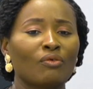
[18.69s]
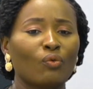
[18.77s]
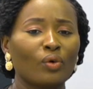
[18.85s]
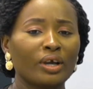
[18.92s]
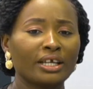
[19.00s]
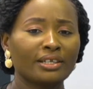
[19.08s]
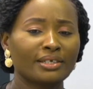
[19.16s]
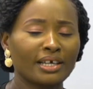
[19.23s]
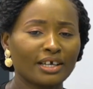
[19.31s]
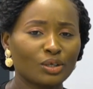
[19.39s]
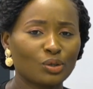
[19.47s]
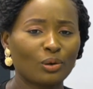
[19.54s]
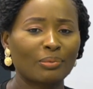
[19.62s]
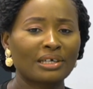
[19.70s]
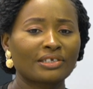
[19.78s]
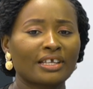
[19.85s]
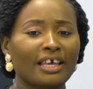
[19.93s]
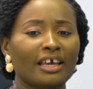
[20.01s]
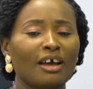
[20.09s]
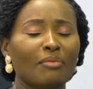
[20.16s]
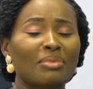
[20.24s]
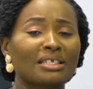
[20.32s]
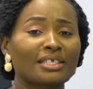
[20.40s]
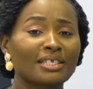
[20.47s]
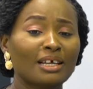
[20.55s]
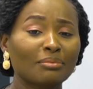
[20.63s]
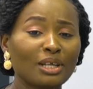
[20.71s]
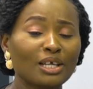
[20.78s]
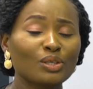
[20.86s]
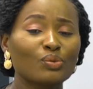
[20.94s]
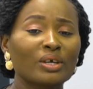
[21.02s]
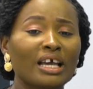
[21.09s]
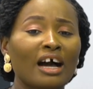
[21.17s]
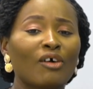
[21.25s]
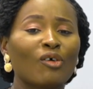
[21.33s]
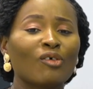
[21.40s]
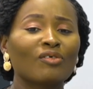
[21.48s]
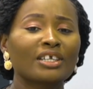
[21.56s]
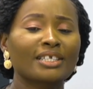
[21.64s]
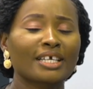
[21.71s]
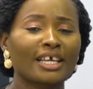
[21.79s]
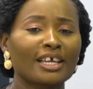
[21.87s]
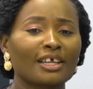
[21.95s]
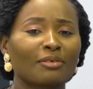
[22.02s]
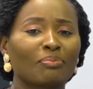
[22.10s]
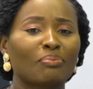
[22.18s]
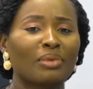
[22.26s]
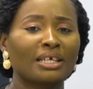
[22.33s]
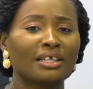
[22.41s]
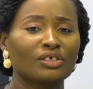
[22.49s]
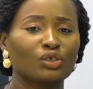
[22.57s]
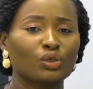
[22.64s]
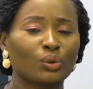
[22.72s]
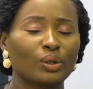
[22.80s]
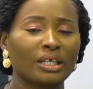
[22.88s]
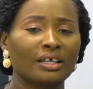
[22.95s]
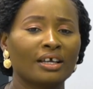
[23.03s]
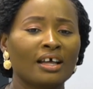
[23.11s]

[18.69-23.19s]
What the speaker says: We take so much care, but sometimes we are overtaken by the joy.